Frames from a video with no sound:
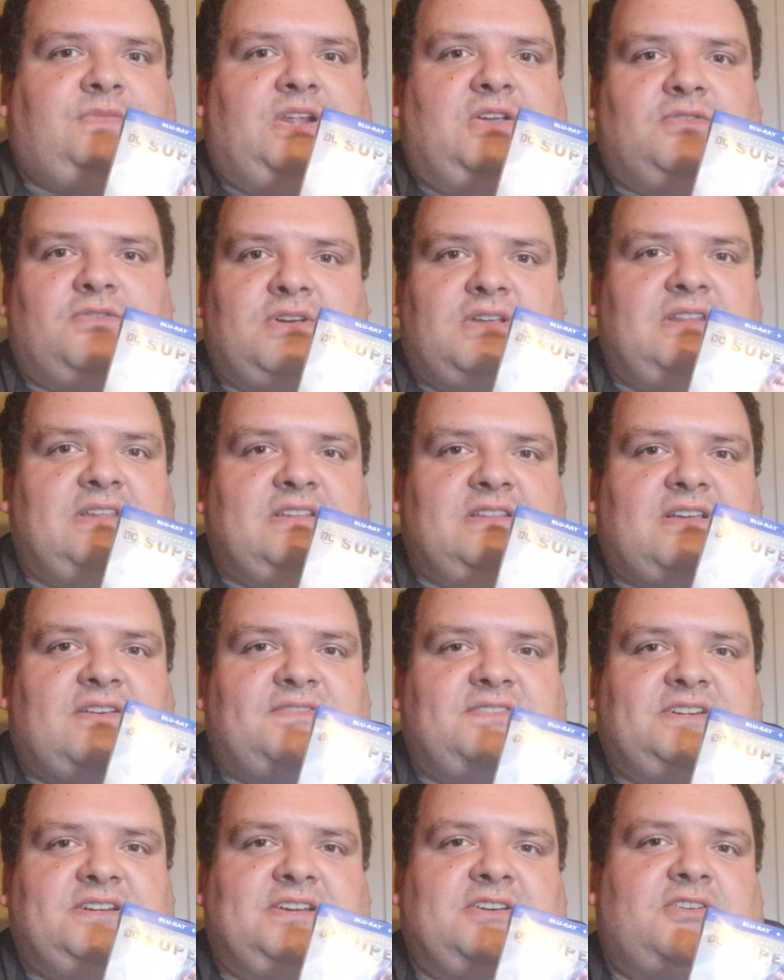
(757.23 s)
really
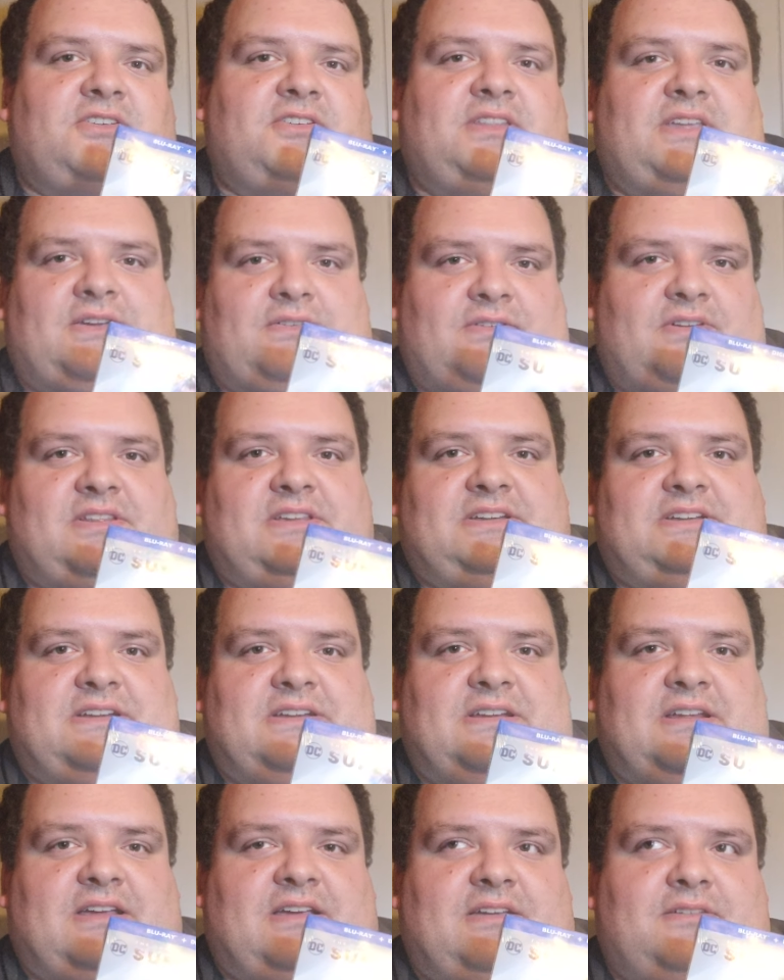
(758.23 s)
loved it, or they really did
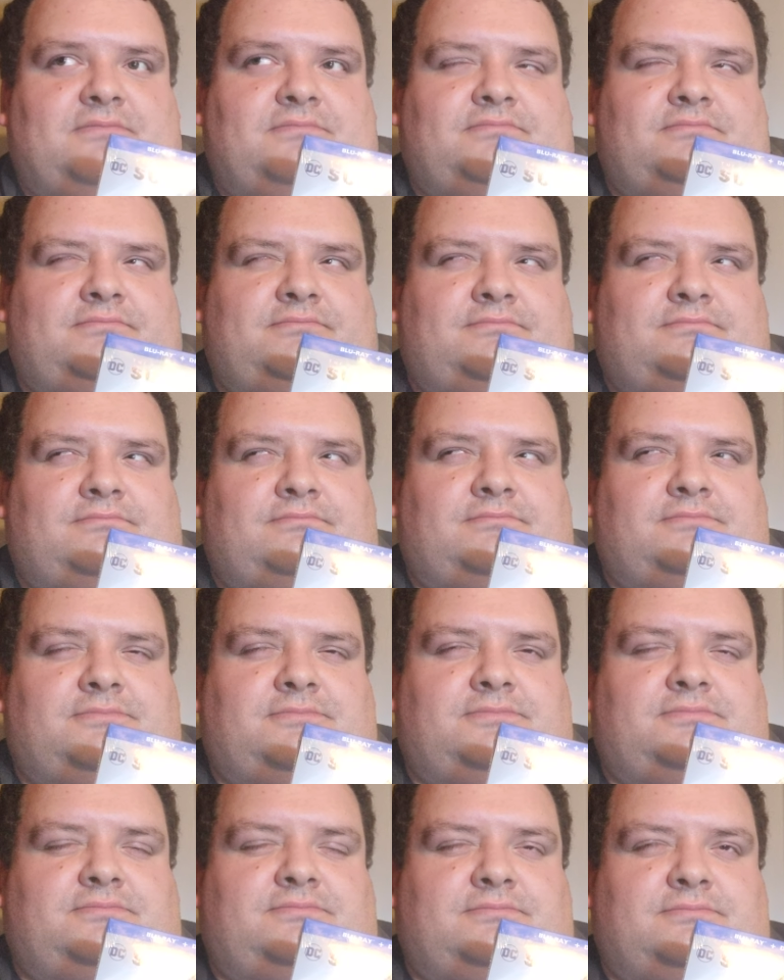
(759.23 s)
not.
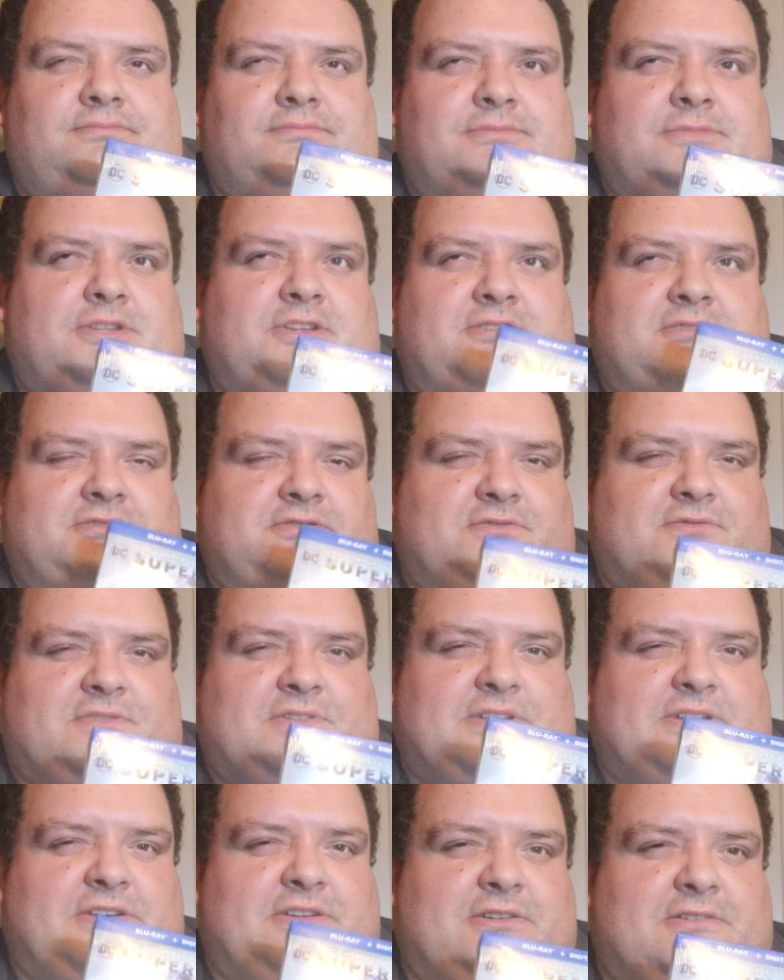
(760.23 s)
There's
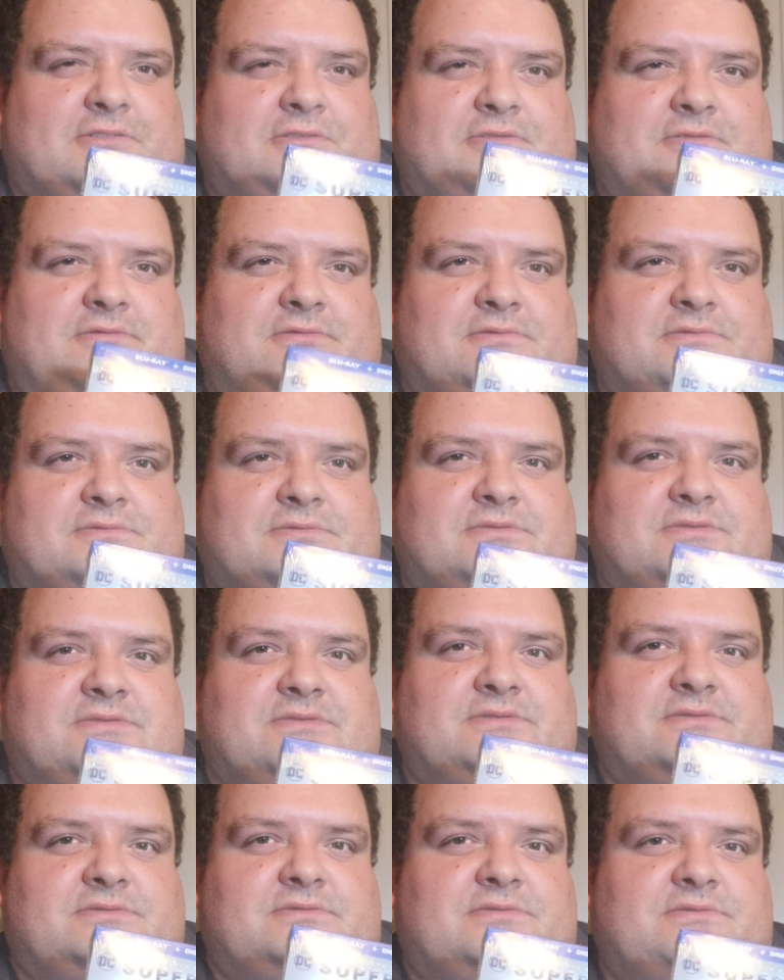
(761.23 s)
really no...
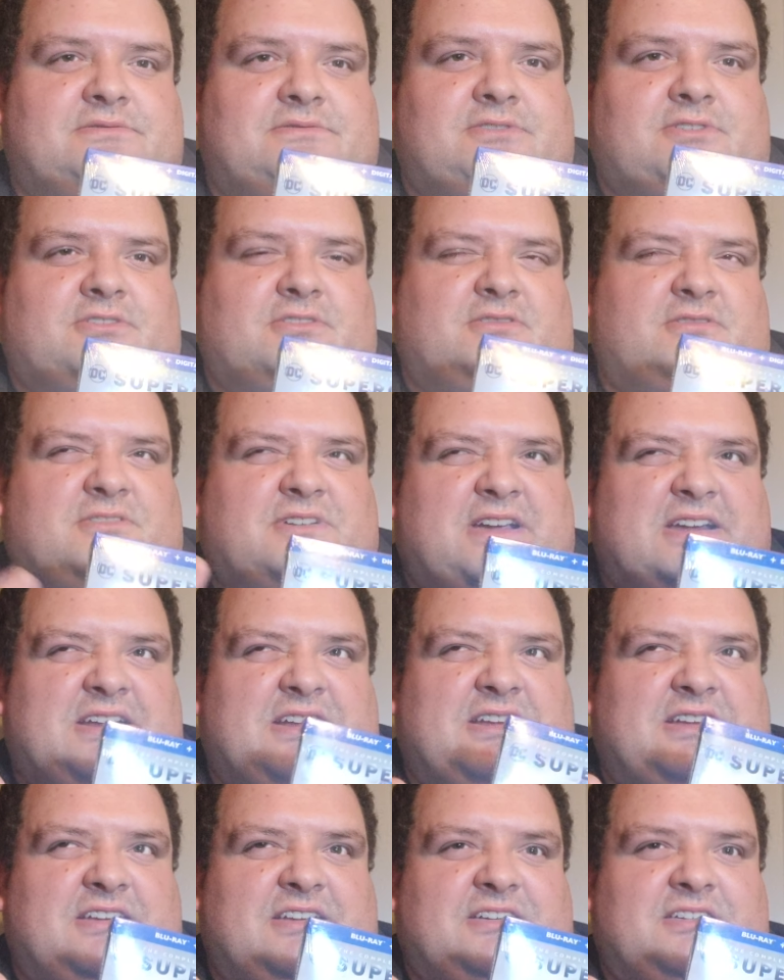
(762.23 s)
or kind of
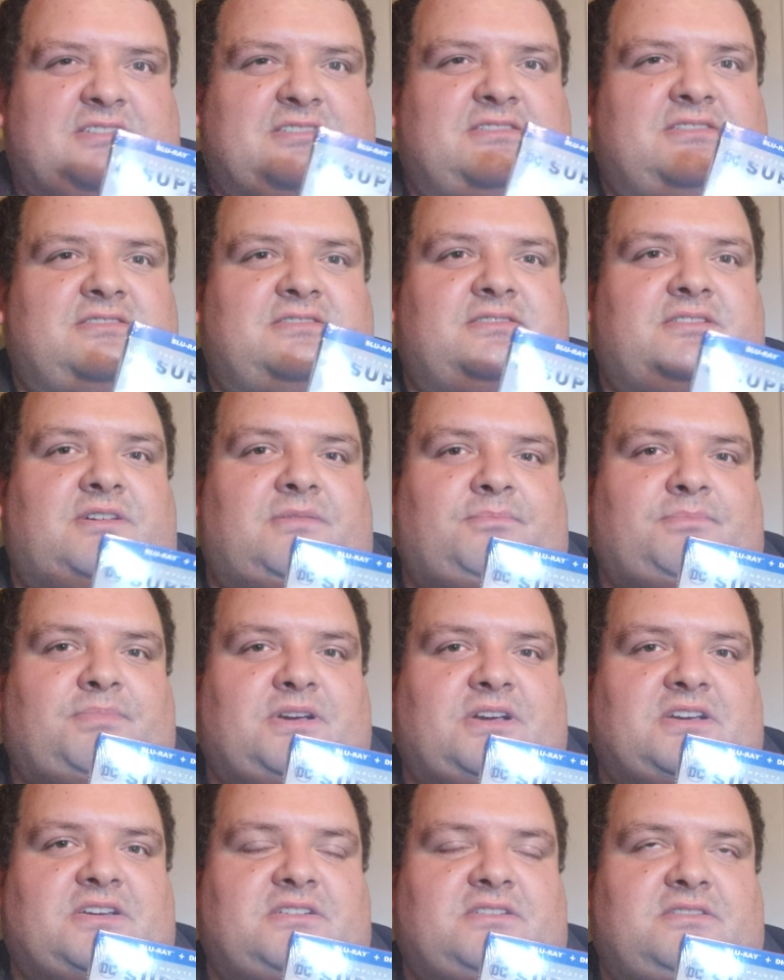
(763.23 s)
eh.
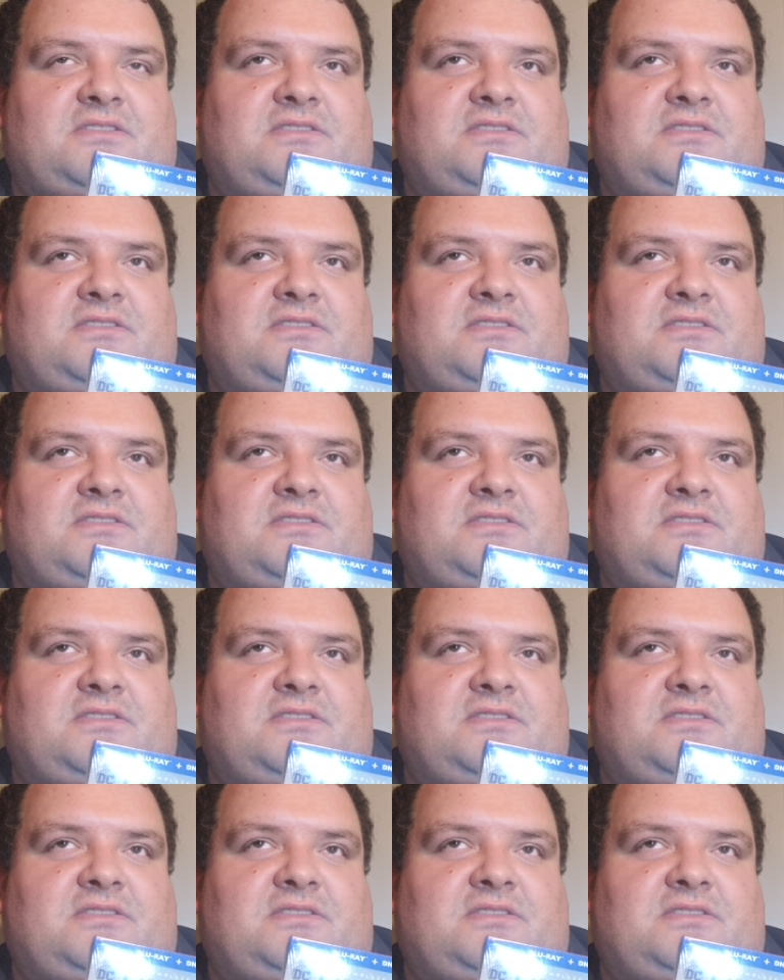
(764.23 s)
But